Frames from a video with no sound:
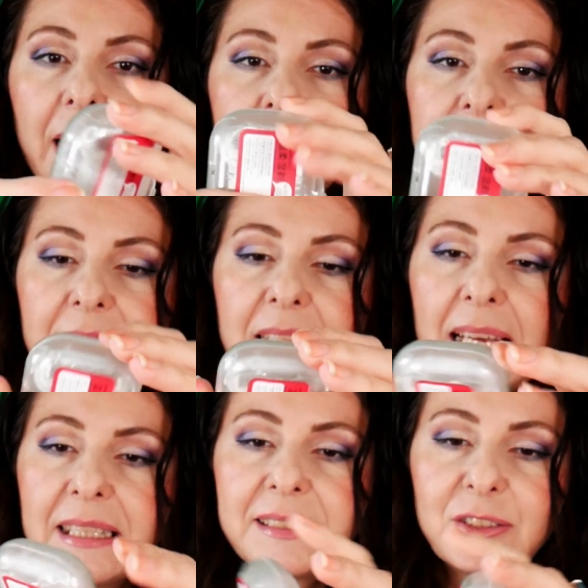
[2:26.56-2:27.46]
and it's a
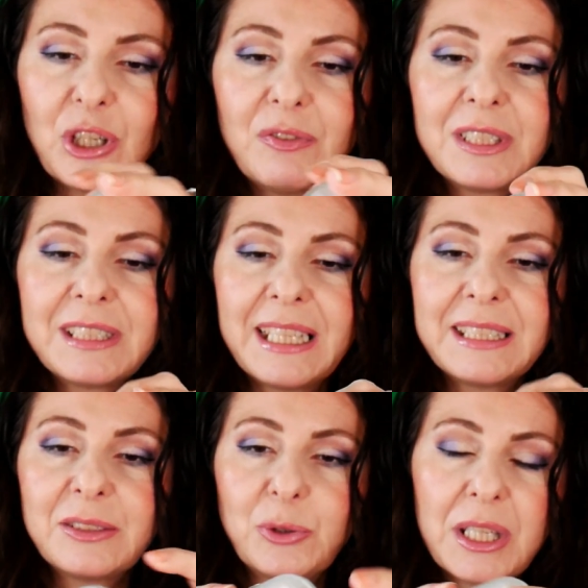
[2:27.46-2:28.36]
nice travel
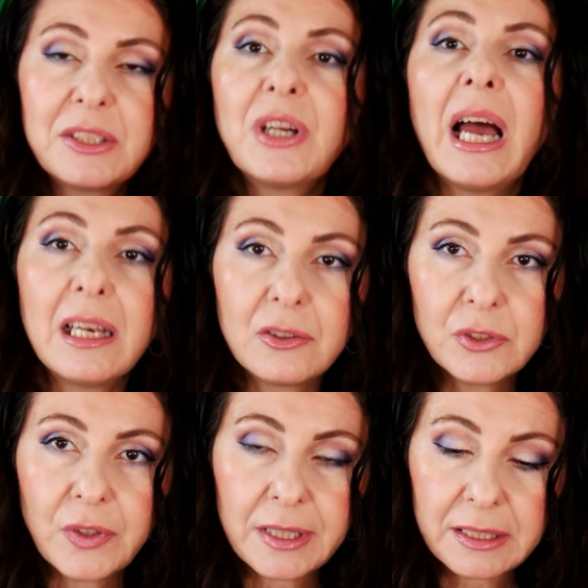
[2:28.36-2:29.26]
size razor. I love
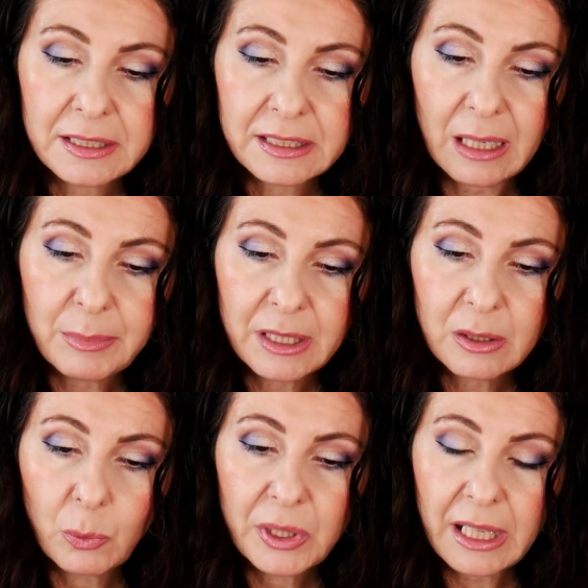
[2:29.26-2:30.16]
the fact that it's coming
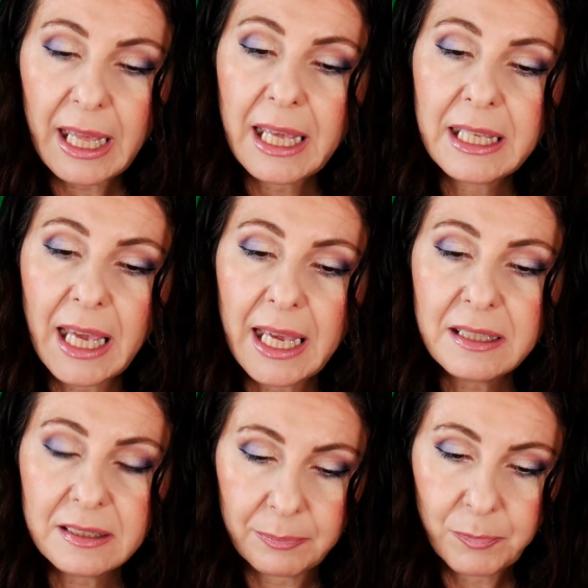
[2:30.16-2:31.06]
with a
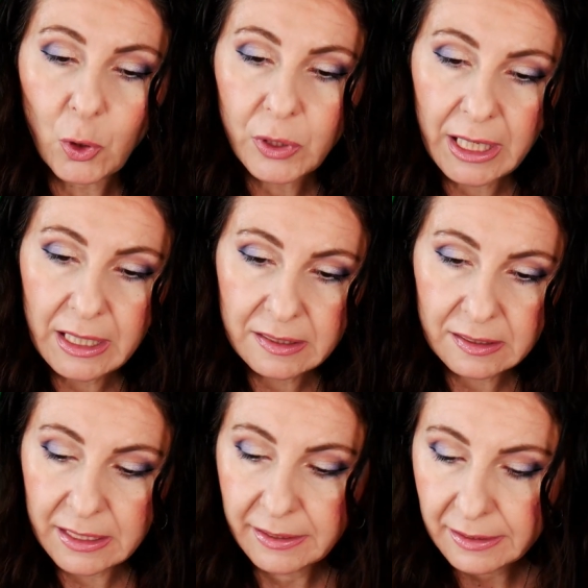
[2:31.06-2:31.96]
case. Okay, it's
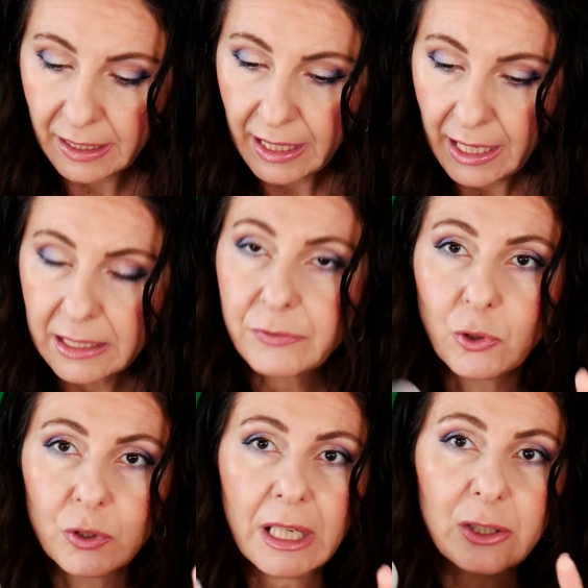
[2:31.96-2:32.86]
sealed, and of
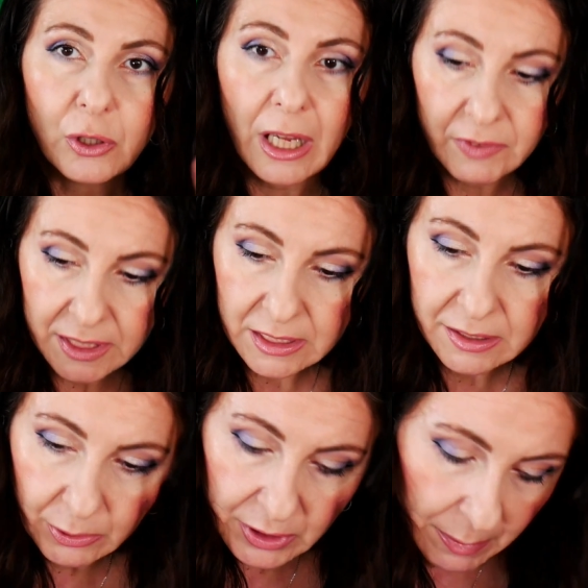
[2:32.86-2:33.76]
course I don't have a
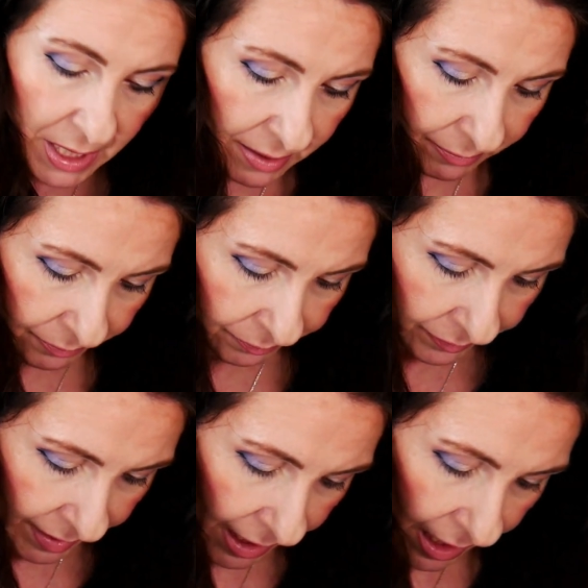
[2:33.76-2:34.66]
scissor with me.
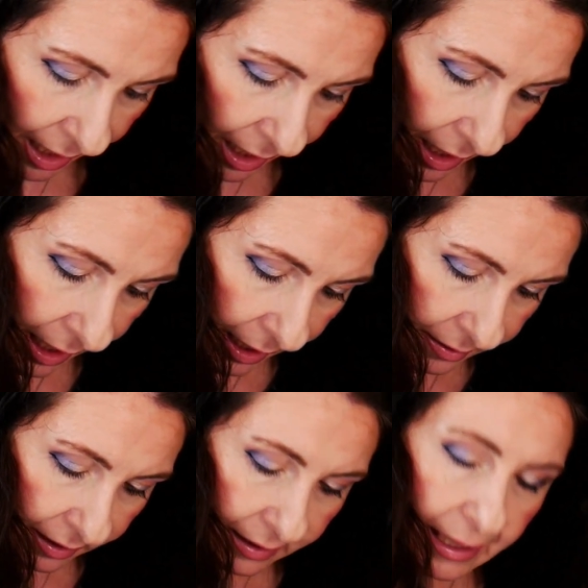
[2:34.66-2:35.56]
And